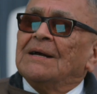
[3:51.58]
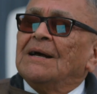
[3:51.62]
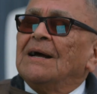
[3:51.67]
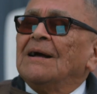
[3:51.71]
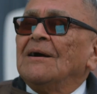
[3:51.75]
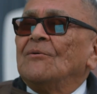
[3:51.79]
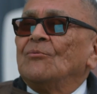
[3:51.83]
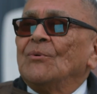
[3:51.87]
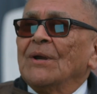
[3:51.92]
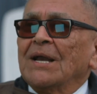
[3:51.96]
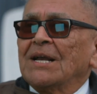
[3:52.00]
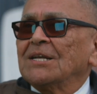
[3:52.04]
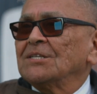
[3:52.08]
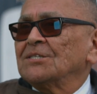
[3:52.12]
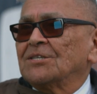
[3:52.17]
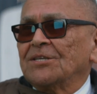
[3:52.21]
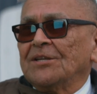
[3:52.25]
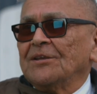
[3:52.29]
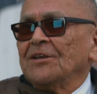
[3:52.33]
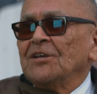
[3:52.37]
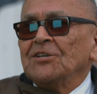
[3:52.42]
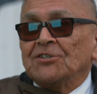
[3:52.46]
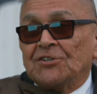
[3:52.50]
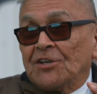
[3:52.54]
a
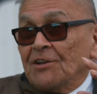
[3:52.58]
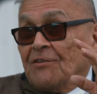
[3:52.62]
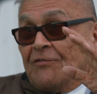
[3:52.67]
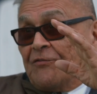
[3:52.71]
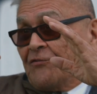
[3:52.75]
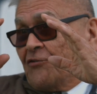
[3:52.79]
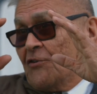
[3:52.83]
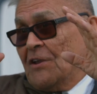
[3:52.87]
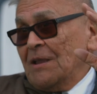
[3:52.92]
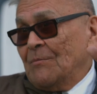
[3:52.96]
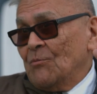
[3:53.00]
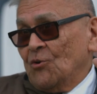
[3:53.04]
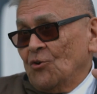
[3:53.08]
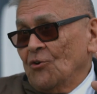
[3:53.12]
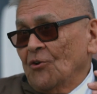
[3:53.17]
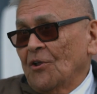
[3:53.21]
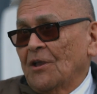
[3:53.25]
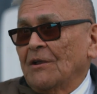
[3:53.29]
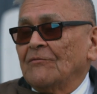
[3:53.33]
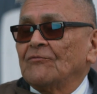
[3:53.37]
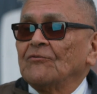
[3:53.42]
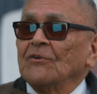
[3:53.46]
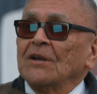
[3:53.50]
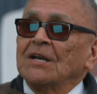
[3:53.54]
reconciliation, a
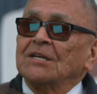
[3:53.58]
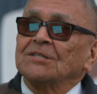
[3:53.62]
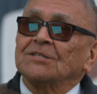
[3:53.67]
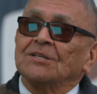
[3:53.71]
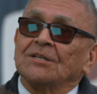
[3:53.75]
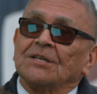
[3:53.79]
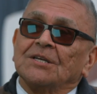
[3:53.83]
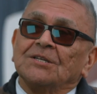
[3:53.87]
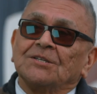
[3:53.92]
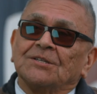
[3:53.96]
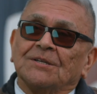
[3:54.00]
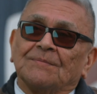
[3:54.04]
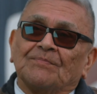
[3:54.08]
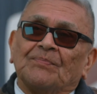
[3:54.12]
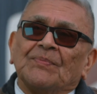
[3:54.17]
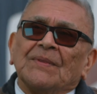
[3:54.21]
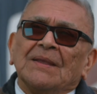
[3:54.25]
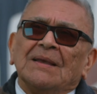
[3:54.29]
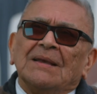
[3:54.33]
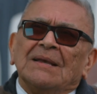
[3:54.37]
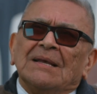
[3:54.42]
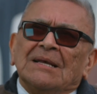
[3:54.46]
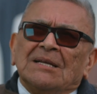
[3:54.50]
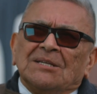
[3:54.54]
framework of reconciliation.
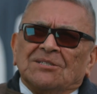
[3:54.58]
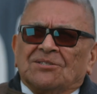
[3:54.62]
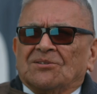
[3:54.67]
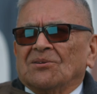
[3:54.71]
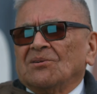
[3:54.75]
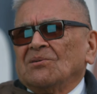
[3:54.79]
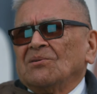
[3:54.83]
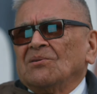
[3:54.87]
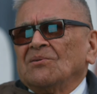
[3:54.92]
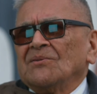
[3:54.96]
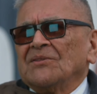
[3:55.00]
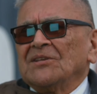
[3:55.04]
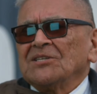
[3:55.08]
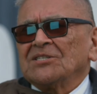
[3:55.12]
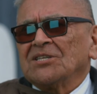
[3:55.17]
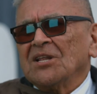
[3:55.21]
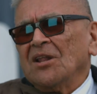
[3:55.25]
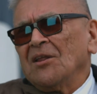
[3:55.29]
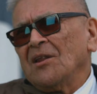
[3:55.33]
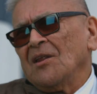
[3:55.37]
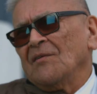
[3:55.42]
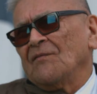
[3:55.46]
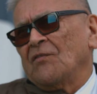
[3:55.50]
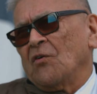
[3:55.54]
So there's
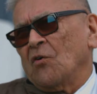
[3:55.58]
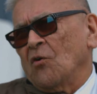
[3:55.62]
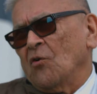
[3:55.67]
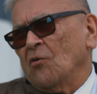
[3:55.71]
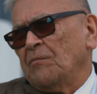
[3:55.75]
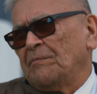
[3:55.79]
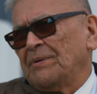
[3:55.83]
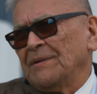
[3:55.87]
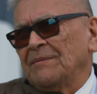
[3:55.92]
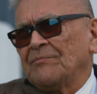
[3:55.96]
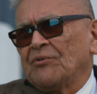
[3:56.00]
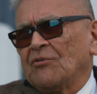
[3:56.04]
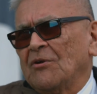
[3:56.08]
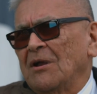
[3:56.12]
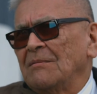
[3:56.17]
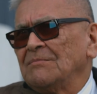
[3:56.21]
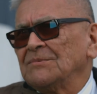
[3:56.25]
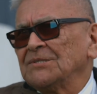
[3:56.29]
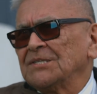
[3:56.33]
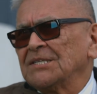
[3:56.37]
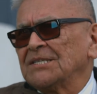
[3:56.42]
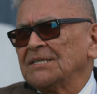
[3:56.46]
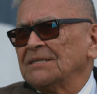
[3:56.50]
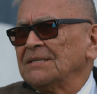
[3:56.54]
a lot of hope and
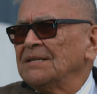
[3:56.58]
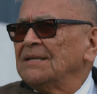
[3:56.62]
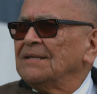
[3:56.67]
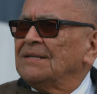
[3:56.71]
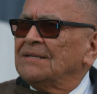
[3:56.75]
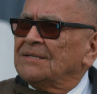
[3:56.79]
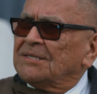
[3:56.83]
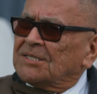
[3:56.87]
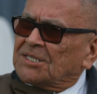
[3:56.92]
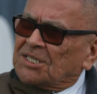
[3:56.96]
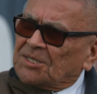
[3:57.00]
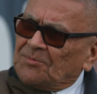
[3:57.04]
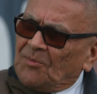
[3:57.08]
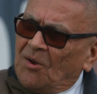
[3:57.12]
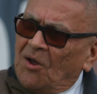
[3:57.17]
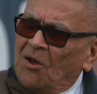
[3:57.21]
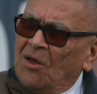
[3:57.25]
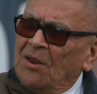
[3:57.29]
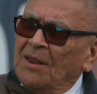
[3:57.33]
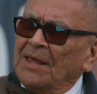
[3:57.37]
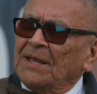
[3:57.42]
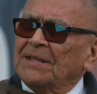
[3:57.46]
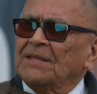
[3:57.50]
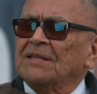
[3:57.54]
promise in this
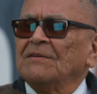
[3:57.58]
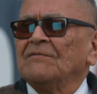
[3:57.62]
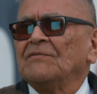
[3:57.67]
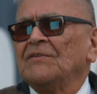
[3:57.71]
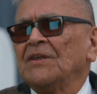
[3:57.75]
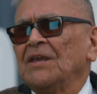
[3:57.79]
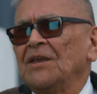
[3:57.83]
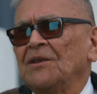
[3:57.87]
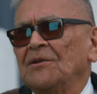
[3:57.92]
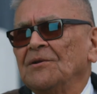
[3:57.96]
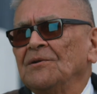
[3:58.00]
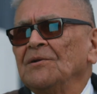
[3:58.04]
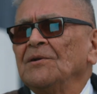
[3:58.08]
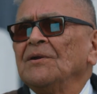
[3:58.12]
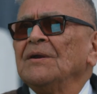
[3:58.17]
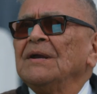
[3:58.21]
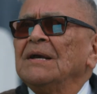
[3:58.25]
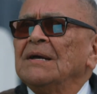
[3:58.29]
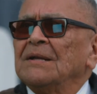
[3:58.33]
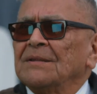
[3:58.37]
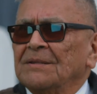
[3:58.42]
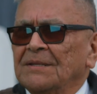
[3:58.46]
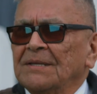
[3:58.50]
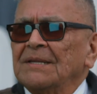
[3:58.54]
small activity here
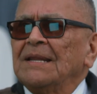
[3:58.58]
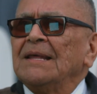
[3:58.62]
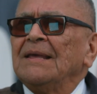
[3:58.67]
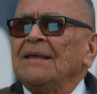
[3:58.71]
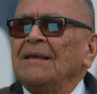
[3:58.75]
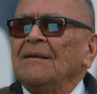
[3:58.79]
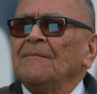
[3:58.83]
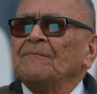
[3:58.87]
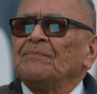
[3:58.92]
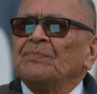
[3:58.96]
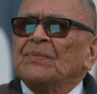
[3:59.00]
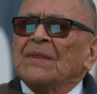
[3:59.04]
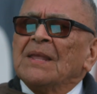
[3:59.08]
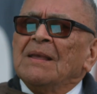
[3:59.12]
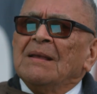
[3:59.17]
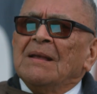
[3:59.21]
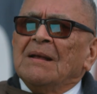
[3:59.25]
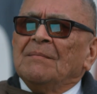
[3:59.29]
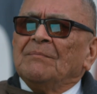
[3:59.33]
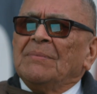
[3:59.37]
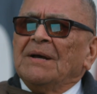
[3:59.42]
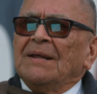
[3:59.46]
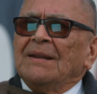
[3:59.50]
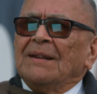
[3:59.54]
today,
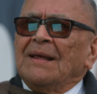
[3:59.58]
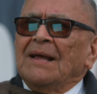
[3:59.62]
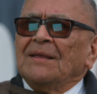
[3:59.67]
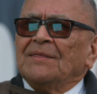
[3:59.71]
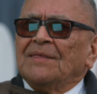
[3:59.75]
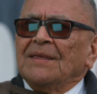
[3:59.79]
but I